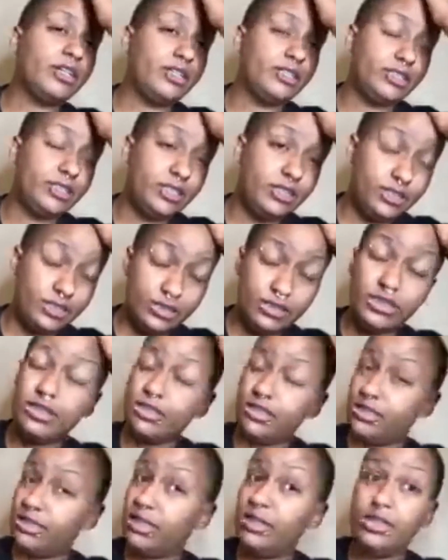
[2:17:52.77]
And
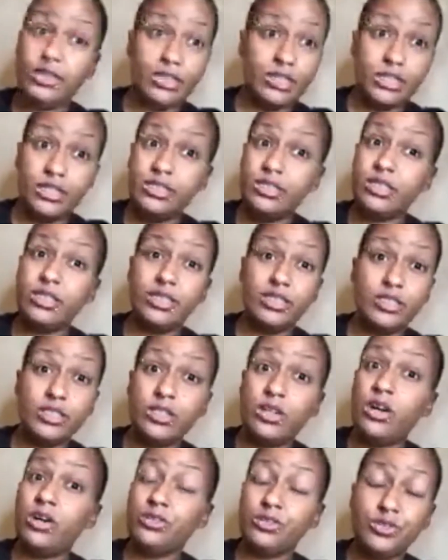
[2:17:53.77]
it
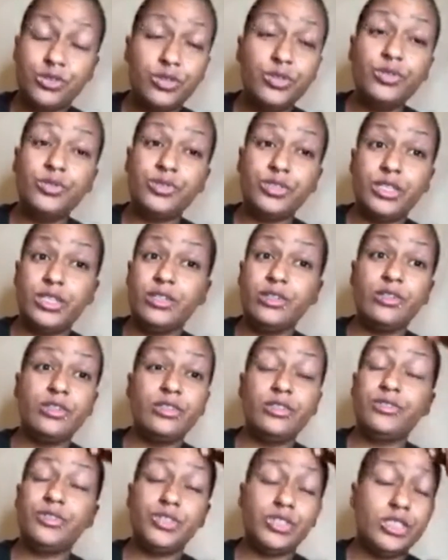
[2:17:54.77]
is all truth
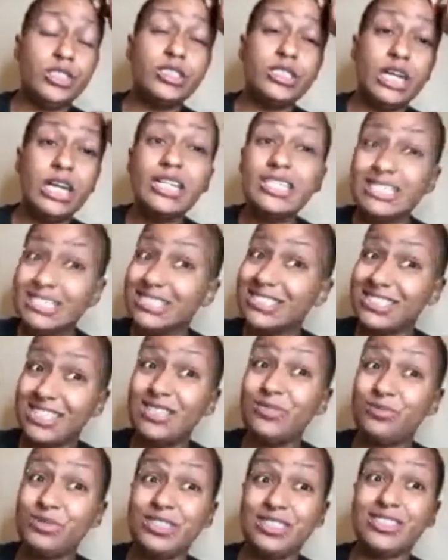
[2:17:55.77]
here. If she
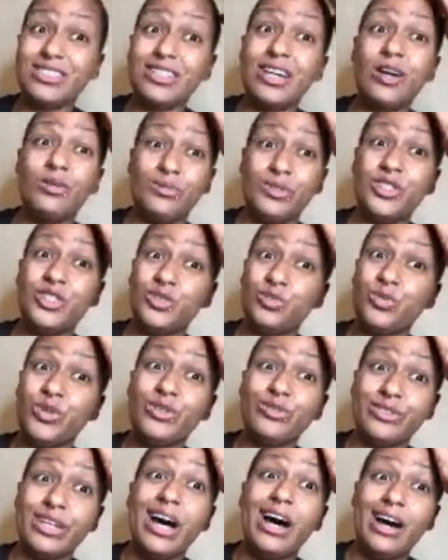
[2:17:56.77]
does keep this up,
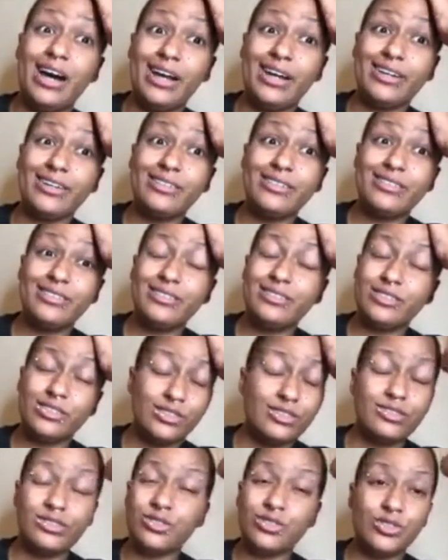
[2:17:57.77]
she will die.
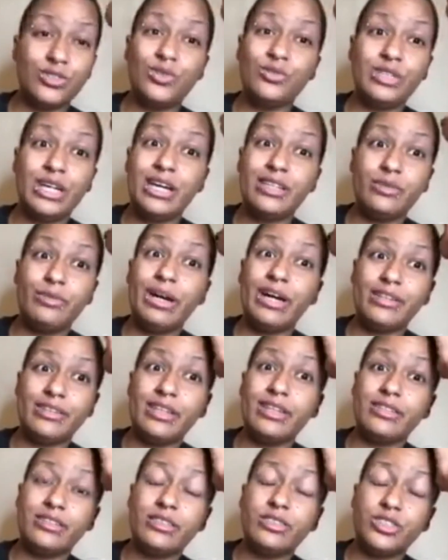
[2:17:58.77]
There's no
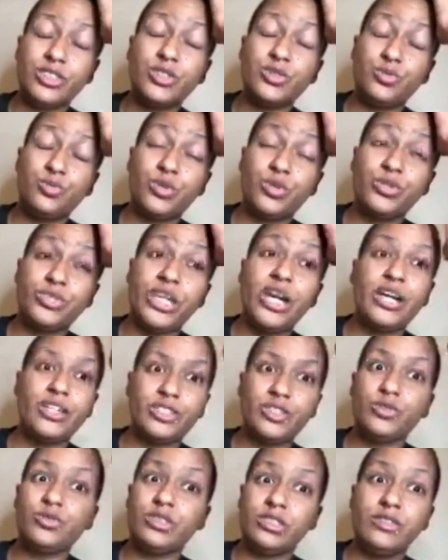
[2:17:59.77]
doubt about it. That she
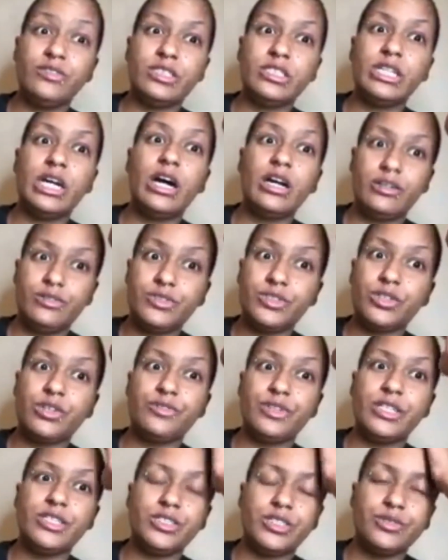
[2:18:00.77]
will die. She will literally
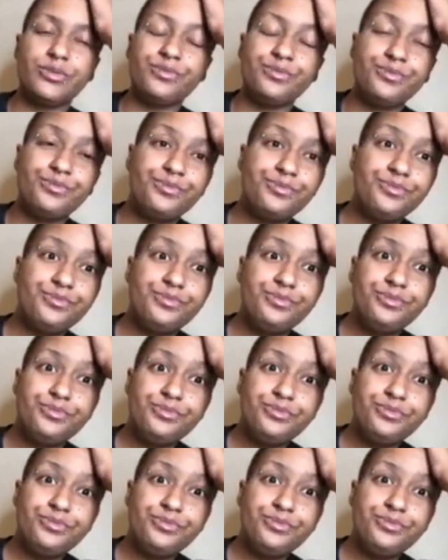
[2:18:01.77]
die of starvation.